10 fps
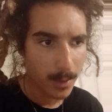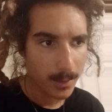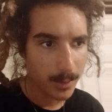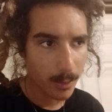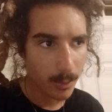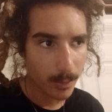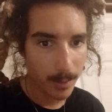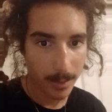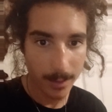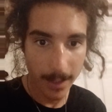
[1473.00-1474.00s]
so
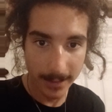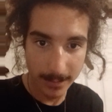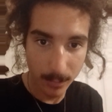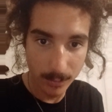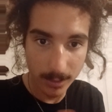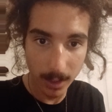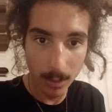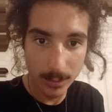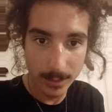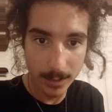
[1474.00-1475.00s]
as it moves
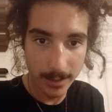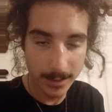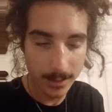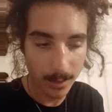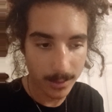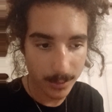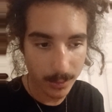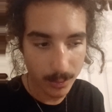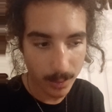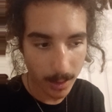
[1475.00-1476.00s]
closer, it starts
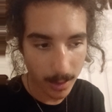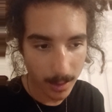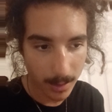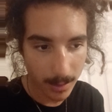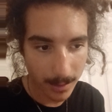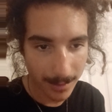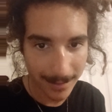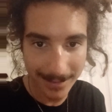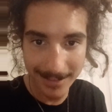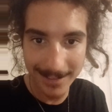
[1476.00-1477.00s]
to uh,
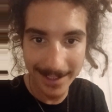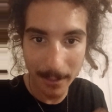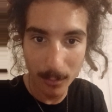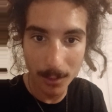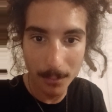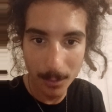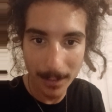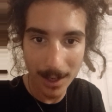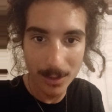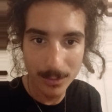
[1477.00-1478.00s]
get more and more
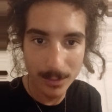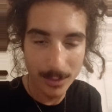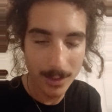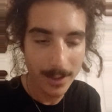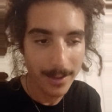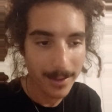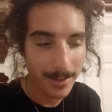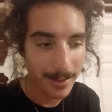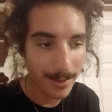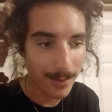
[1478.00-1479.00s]
powerful,
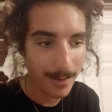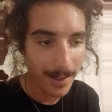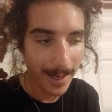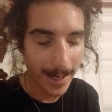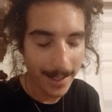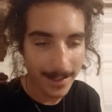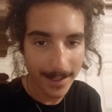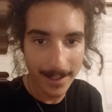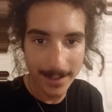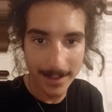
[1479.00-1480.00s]
you know, and,
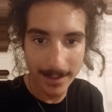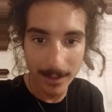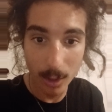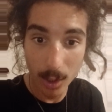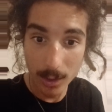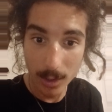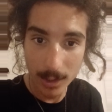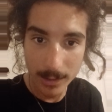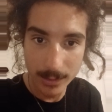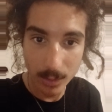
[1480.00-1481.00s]
and uh, our
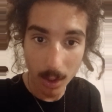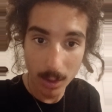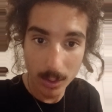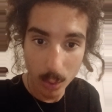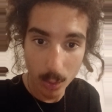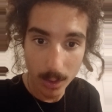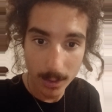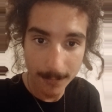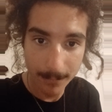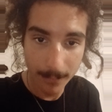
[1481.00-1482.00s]
hearts or our
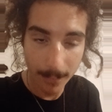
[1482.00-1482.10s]
core